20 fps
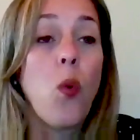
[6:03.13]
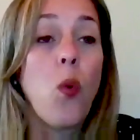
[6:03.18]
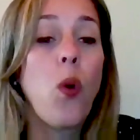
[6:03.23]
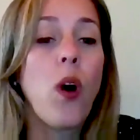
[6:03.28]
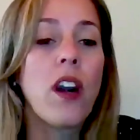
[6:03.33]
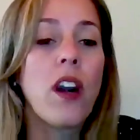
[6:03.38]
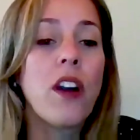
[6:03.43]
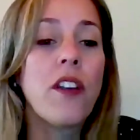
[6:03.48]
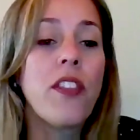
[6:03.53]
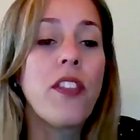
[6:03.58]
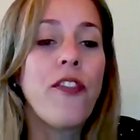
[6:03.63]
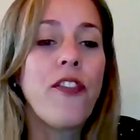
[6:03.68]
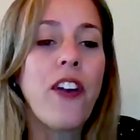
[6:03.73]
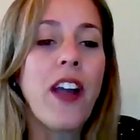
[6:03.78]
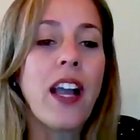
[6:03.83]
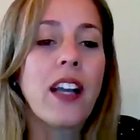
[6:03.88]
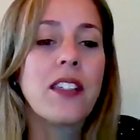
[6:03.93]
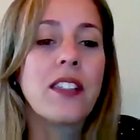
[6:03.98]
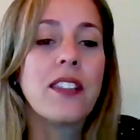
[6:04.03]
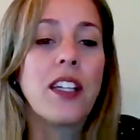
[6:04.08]
What are the
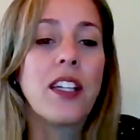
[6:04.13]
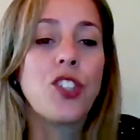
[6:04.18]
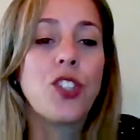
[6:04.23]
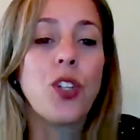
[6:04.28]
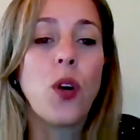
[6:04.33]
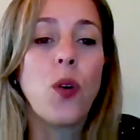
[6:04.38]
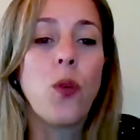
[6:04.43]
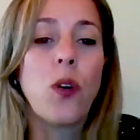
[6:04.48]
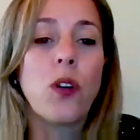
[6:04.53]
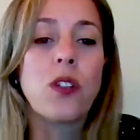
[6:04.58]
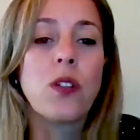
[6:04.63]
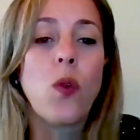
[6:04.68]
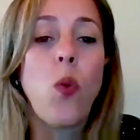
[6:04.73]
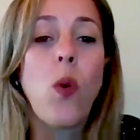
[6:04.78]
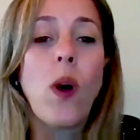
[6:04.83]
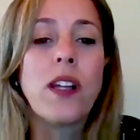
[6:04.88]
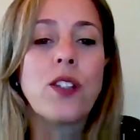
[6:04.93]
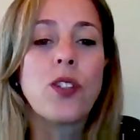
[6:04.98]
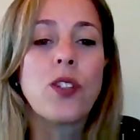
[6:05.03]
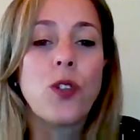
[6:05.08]
facts that show us
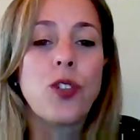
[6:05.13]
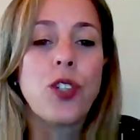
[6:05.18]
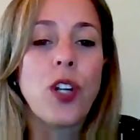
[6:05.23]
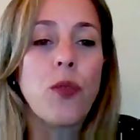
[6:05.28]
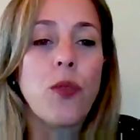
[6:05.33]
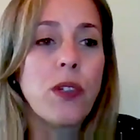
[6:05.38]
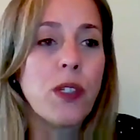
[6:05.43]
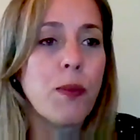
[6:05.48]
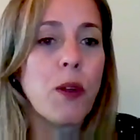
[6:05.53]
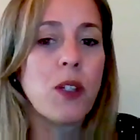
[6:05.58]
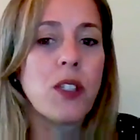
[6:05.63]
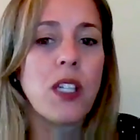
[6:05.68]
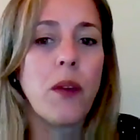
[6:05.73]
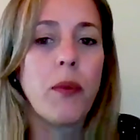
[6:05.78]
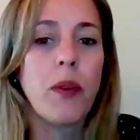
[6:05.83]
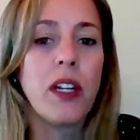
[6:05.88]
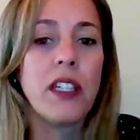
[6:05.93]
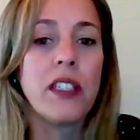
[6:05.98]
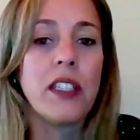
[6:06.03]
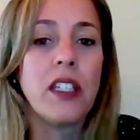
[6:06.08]
why social
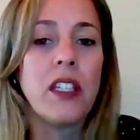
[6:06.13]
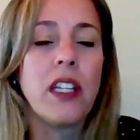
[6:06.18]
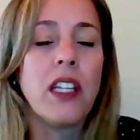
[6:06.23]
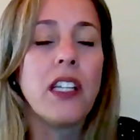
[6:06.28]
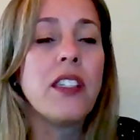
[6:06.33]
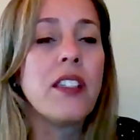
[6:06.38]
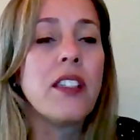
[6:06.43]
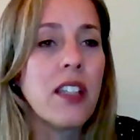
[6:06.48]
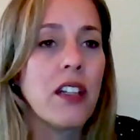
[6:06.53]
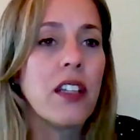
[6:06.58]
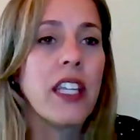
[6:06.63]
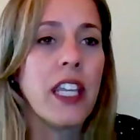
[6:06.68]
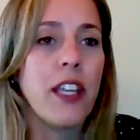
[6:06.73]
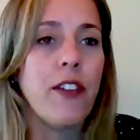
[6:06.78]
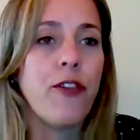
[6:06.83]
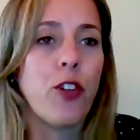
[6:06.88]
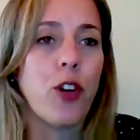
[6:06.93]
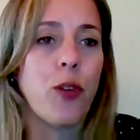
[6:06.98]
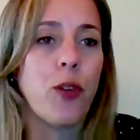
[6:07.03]
responsibility is still key for